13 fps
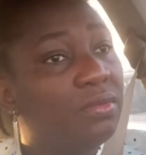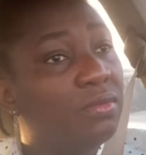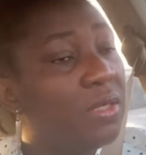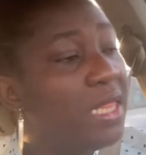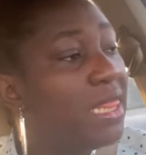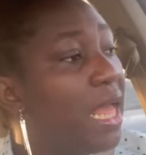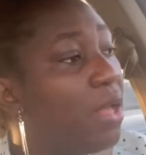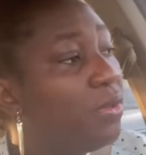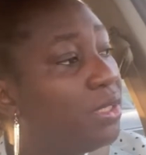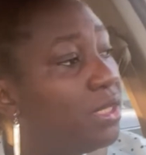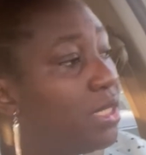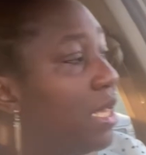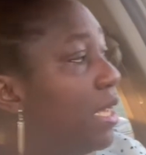without
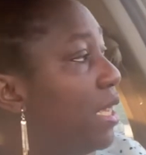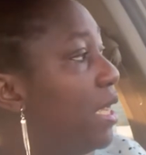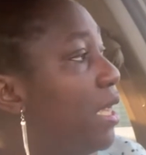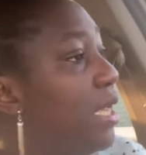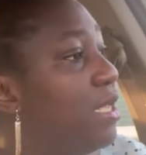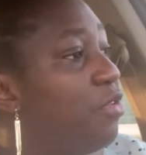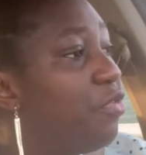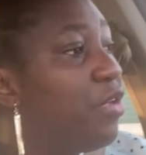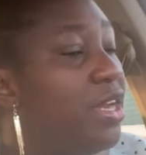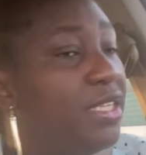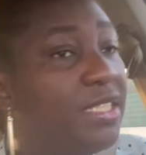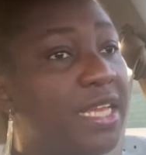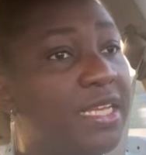your friend
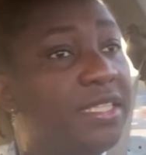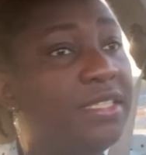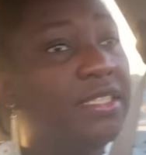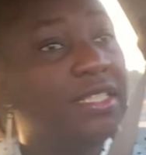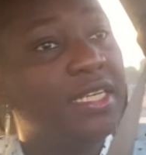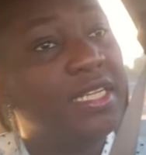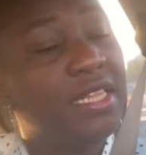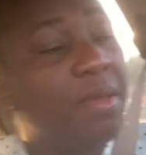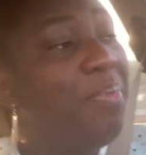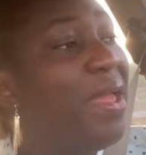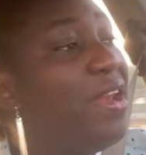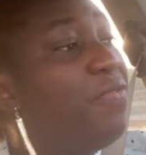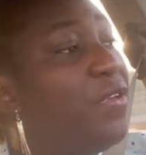is saying the
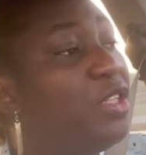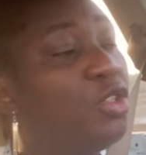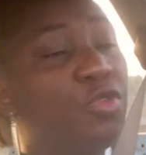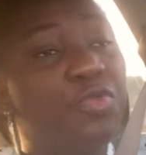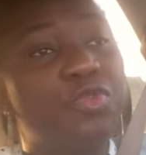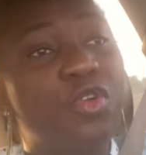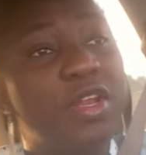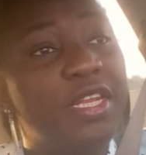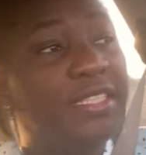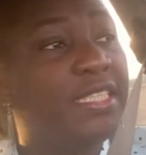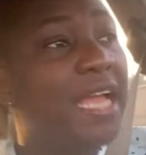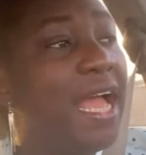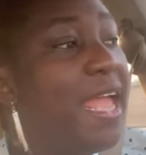benefits of
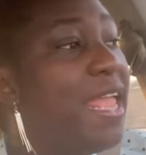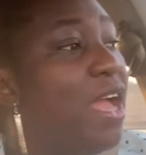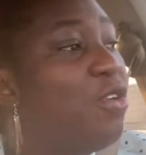knowledge, I am